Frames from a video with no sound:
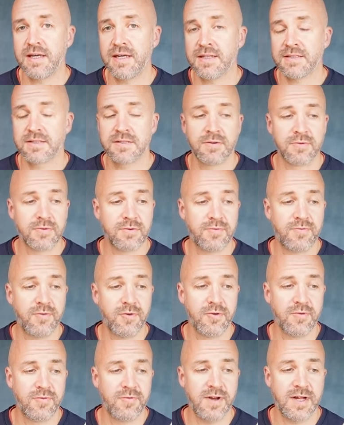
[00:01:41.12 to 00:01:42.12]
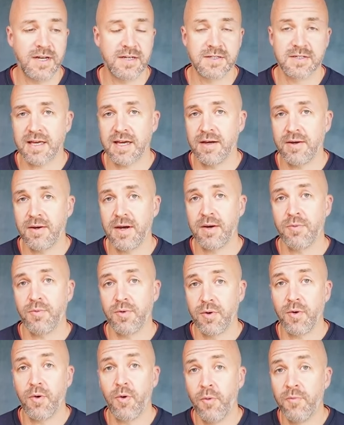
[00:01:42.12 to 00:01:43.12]
it's not full-fledged. I
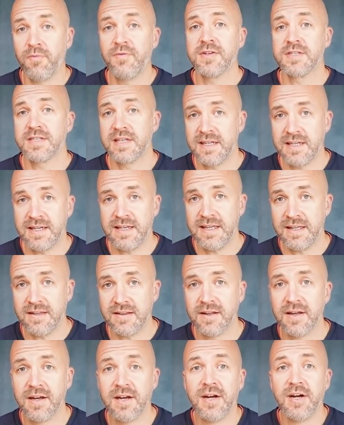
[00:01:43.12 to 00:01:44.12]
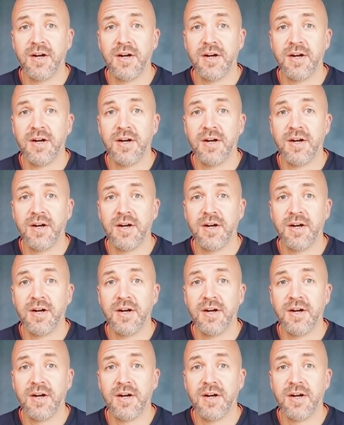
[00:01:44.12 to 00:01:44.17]
would obviously need